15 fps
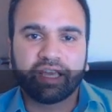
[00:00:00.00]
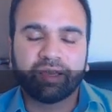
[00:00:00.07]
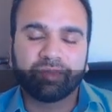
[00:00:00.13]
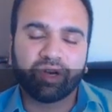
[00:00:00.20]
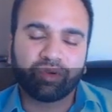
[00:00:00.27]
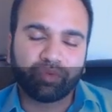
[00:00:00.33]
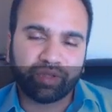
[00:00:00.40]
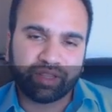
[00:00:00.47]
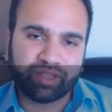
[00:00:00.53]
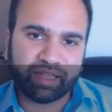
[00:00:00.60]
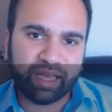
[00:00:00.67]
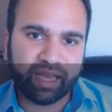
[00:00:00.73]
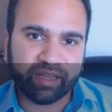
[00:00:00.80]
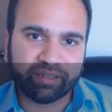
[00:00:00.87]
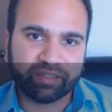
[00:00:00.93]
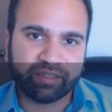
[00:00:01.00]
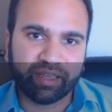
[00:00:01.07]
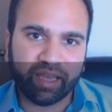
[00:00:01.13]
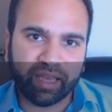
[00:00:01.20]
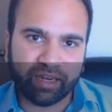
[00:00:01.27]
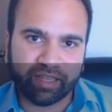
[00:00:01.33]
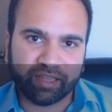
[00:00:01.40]
came out with that
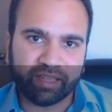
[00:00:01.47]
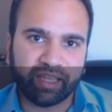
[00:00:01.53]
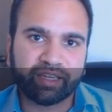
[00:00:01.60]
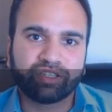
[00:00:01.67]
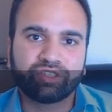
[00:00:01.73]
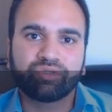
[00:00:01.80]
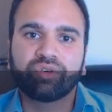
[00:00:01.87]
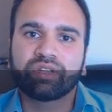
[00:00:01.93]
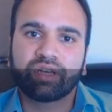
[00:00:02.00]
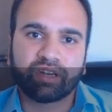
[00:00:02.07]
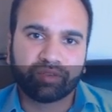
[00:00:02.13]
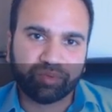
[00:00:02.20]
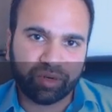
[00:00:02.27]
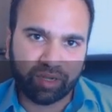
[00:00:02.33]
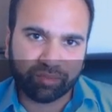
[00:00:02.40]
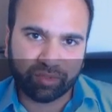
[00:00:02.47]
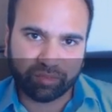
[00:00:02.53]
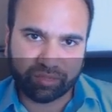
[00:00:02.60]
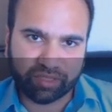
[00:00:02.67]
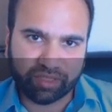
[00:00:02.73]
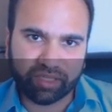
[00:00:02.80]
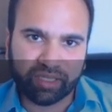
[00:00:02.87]
and it led to a lot of
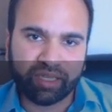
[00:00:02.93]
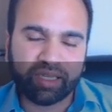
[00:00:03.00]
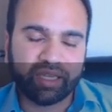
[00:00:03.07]
problems.